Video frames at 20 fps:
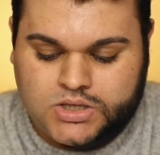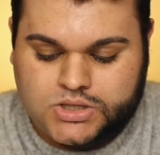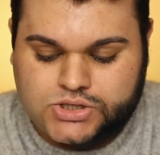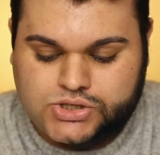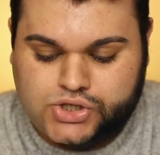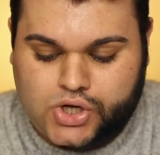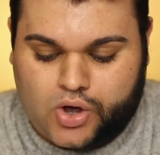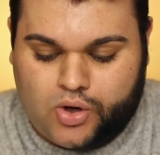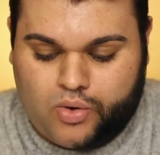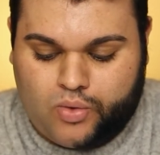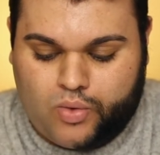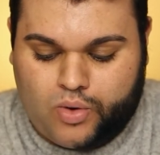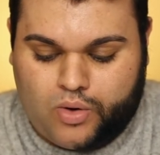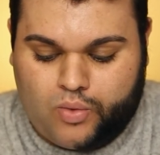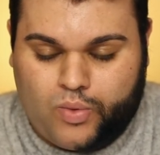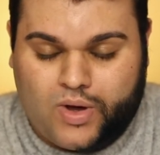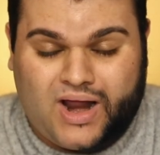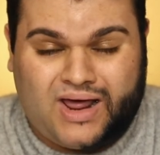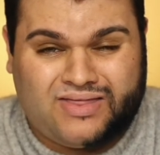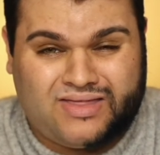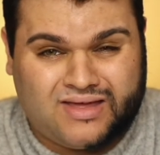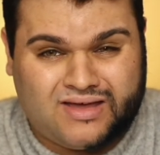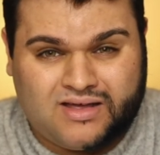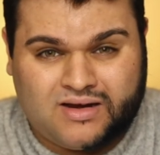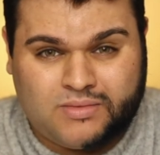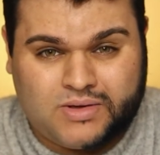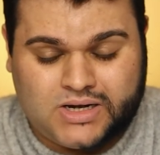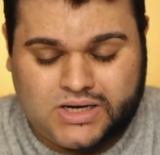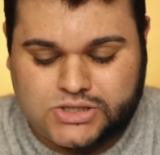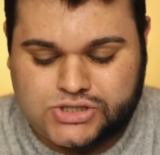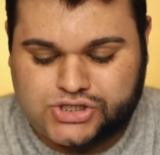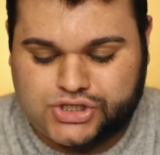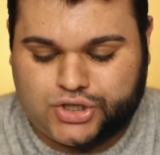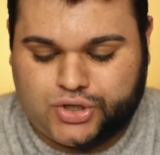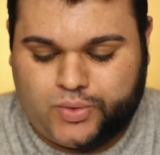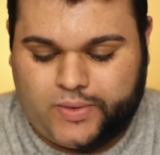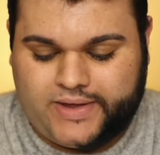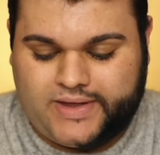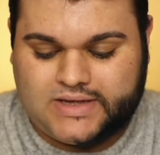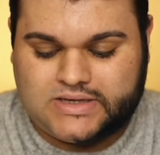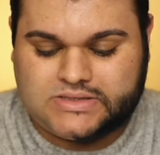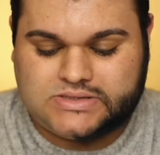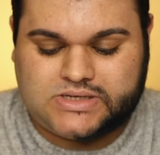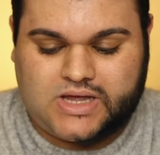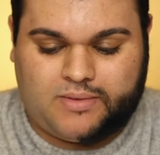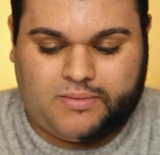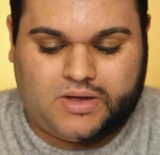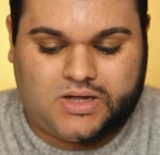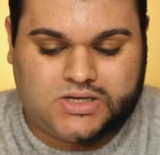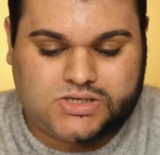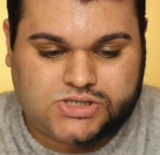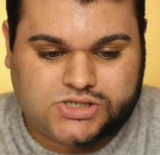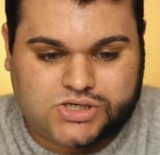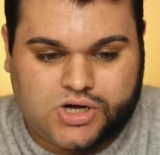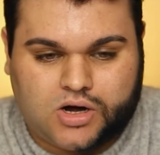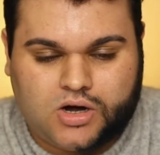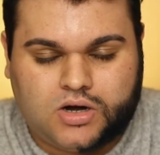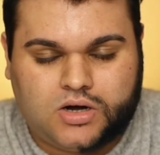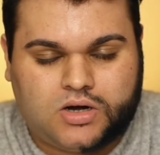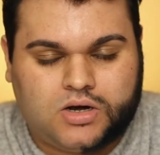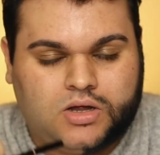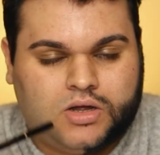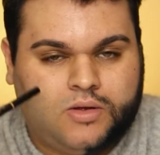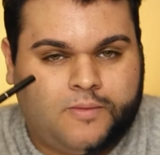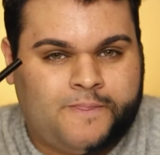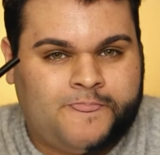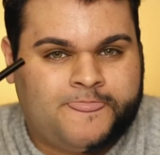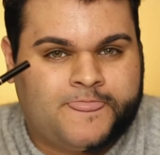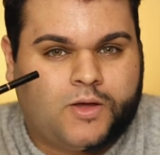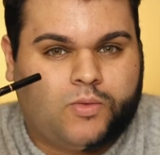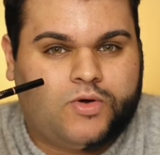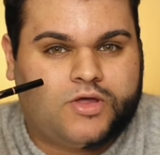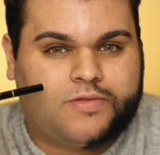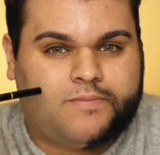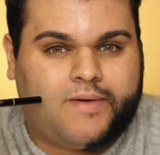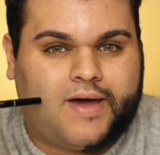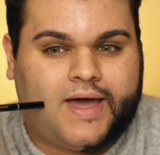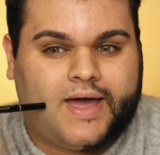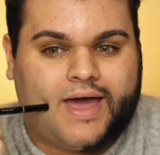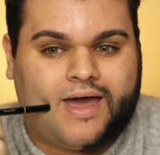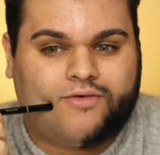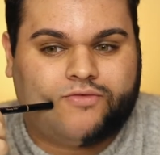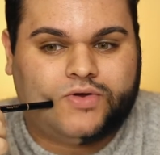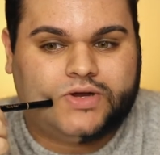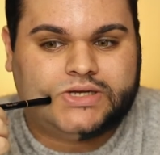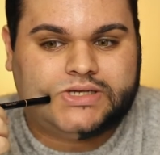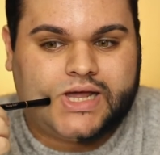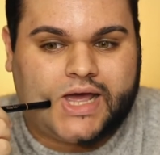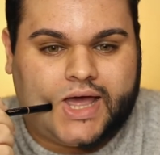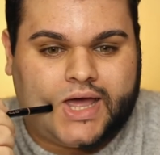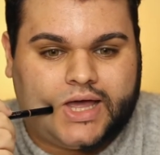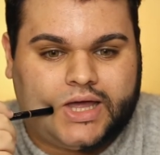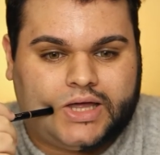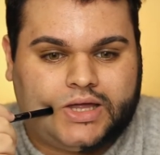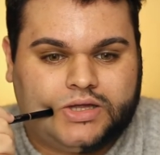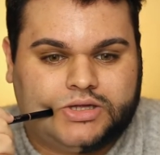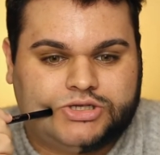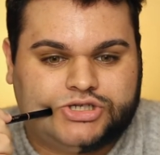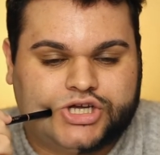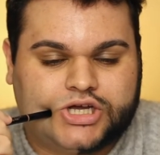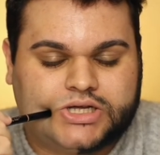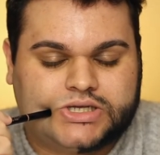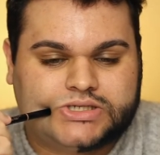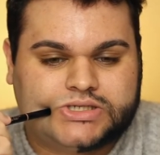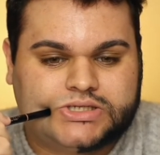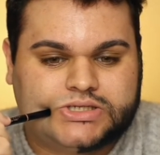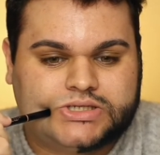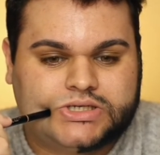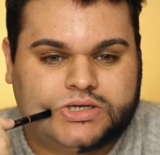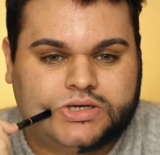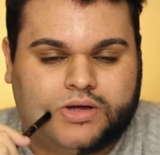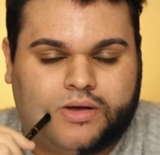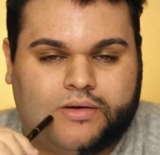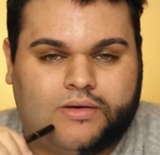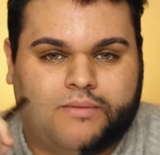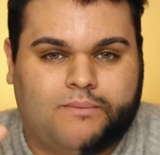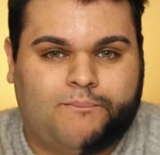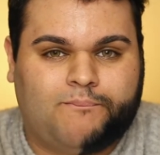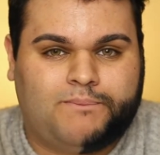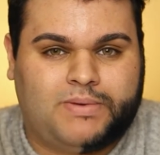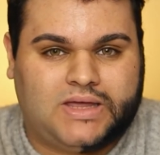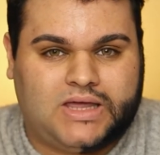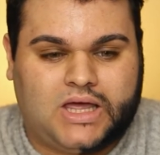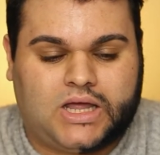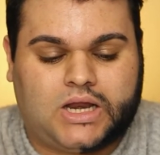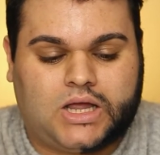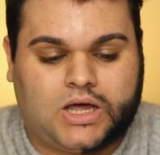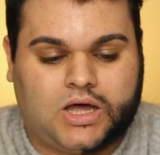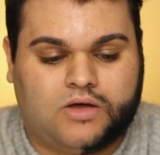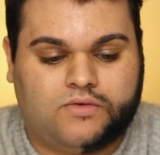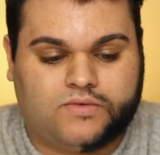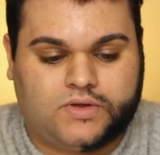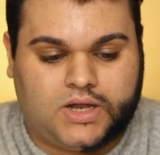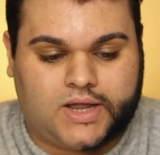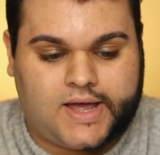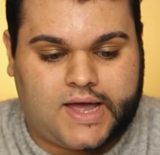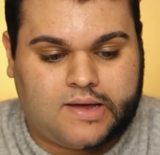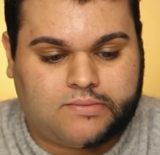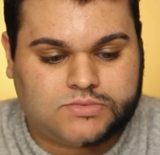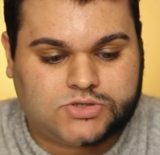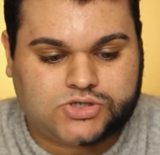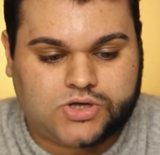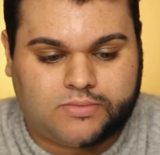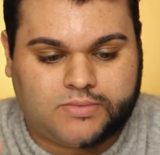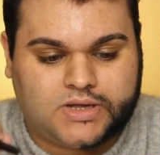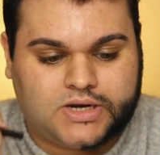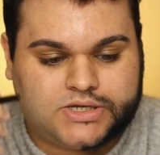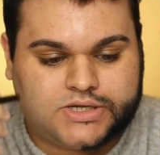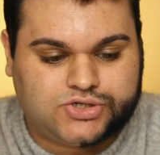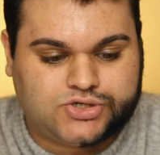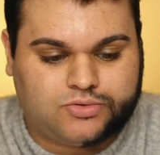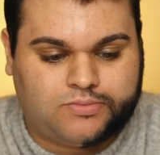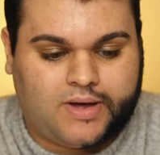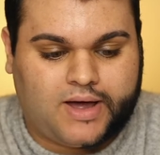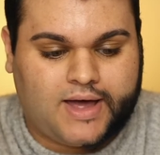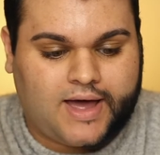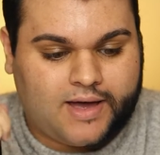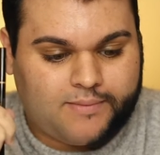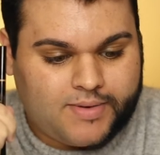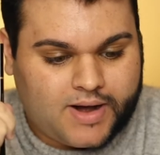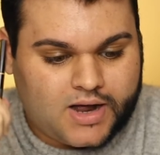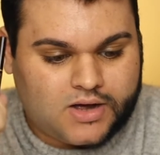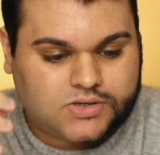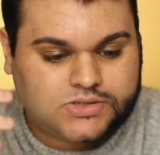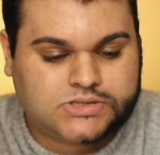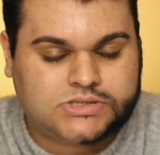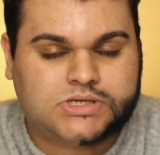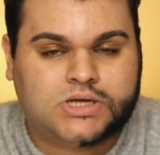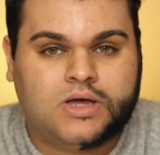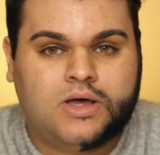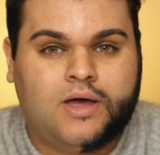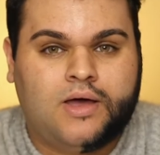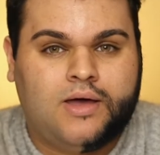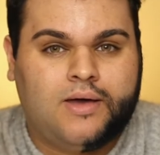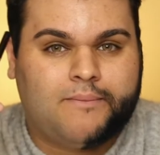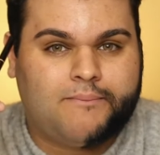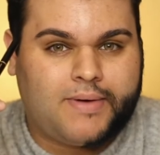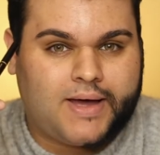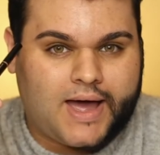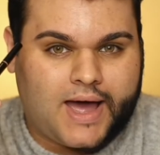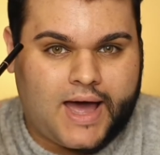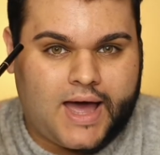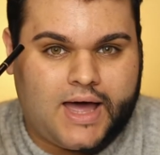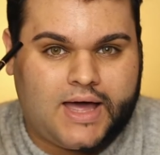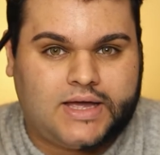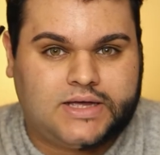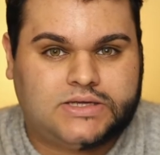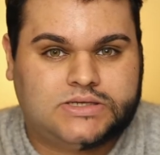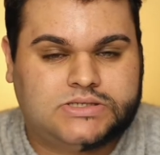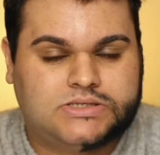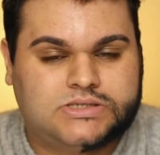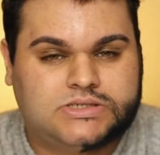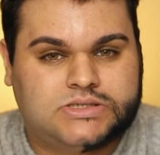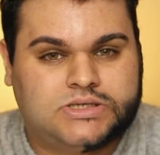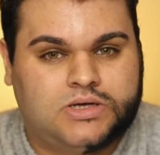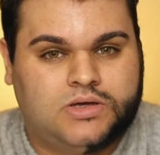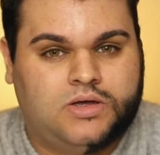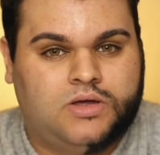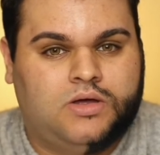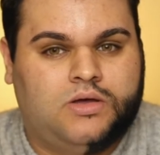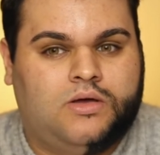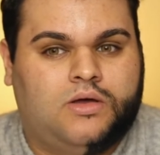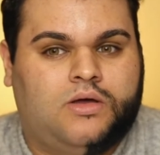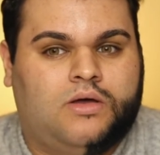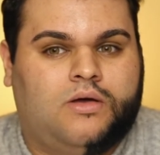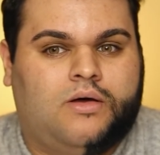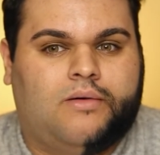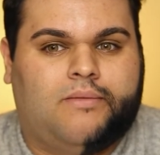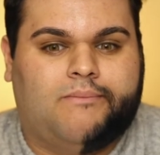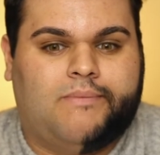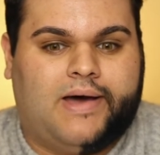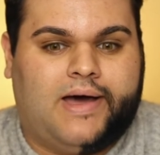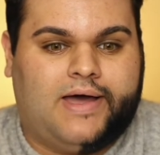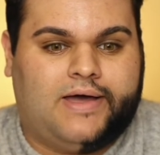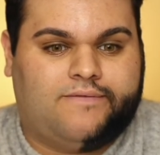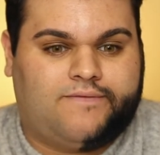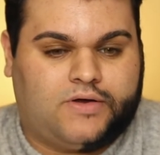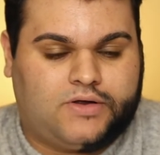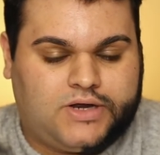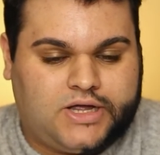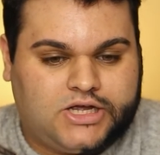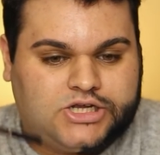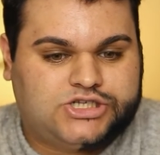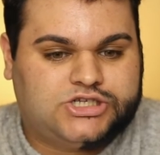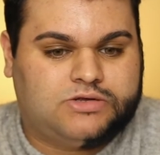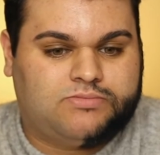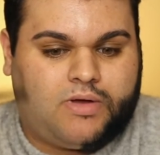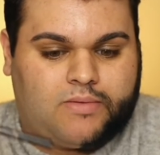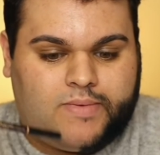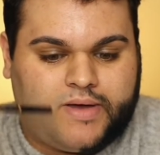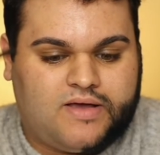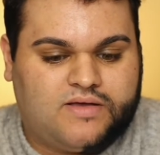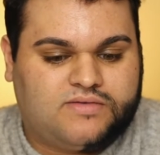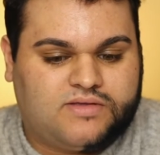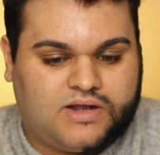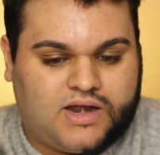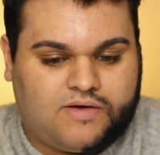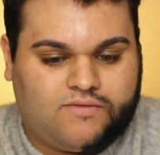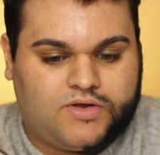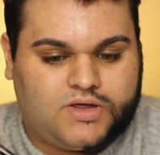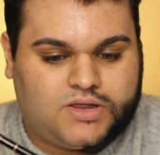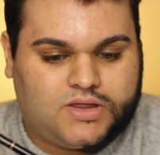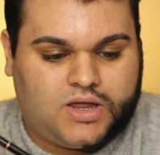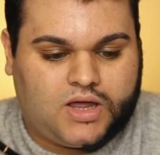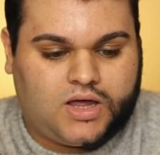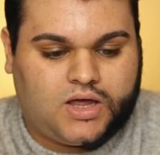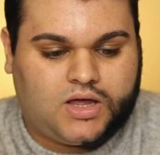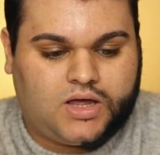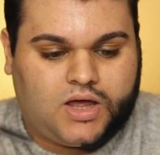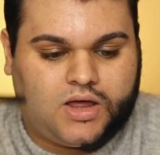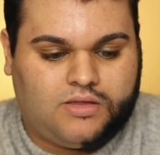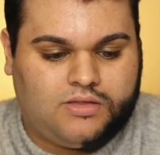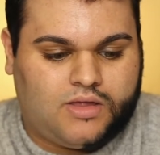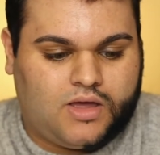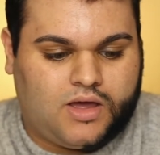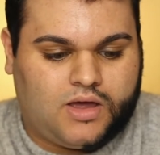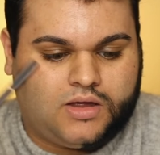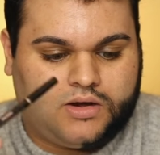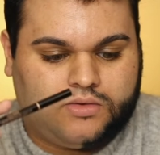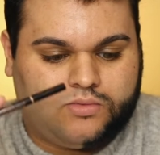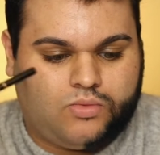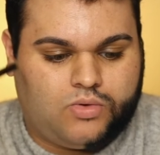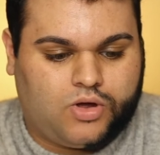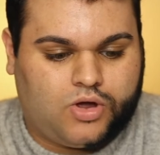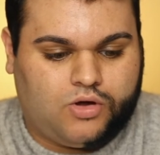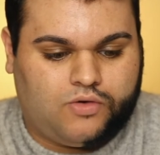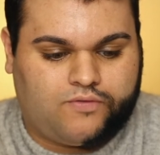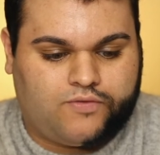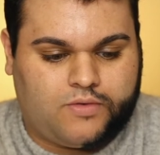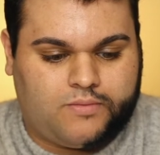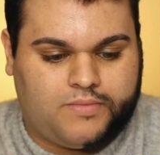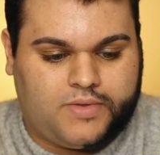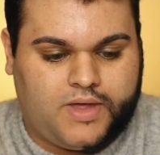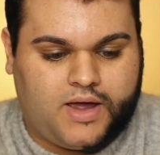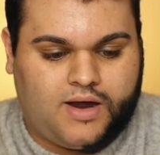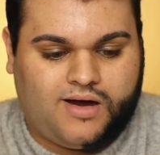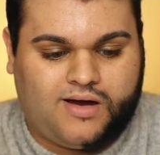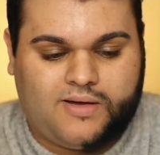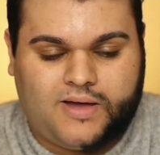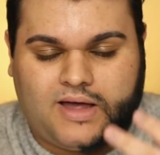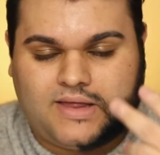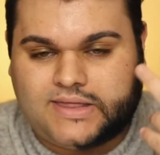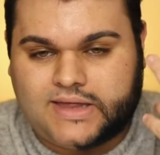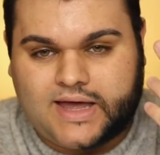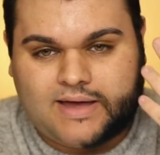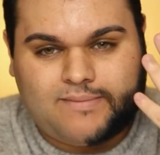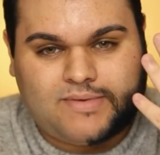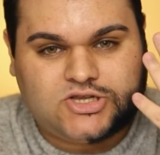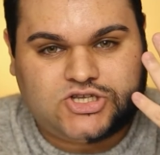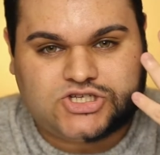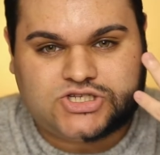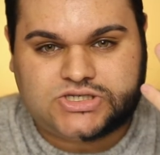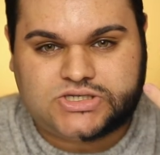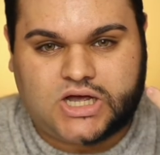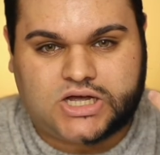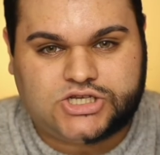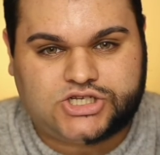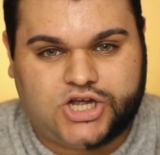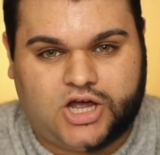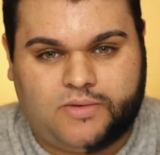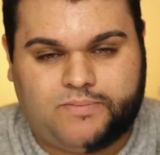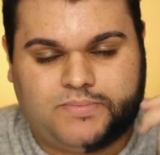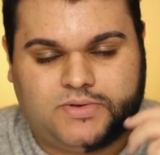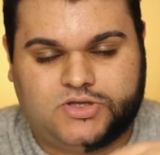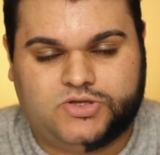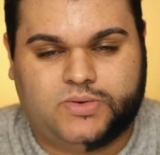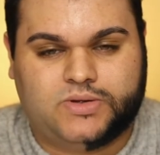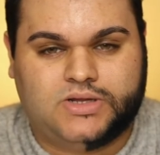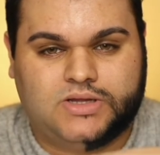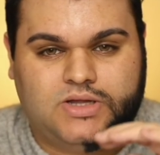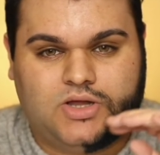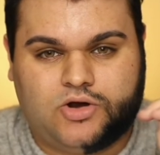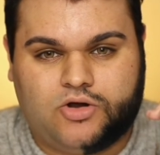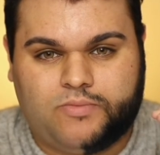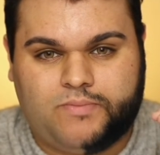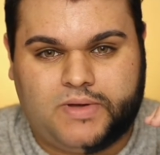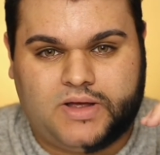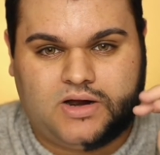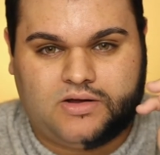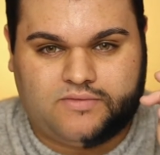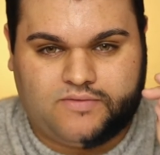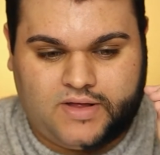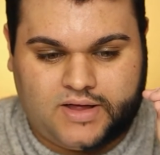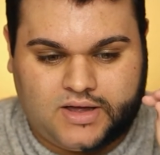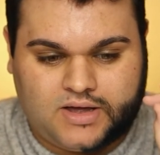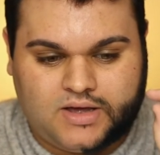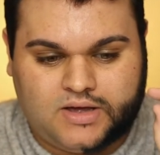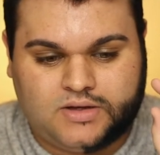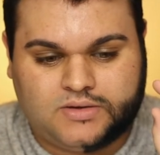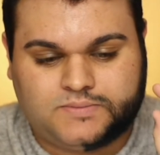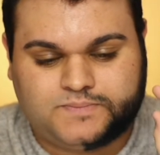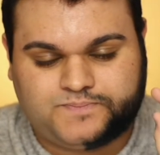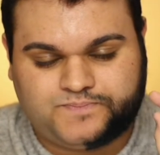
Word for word: So, what I think I'm going to do is I'm going to start with my everyday just beginning of glam. So, I'm do my eyebrows, my eyes, my foundation, my base, and everything. And then we'll go from there. I think I might just touch up, do a little bit of like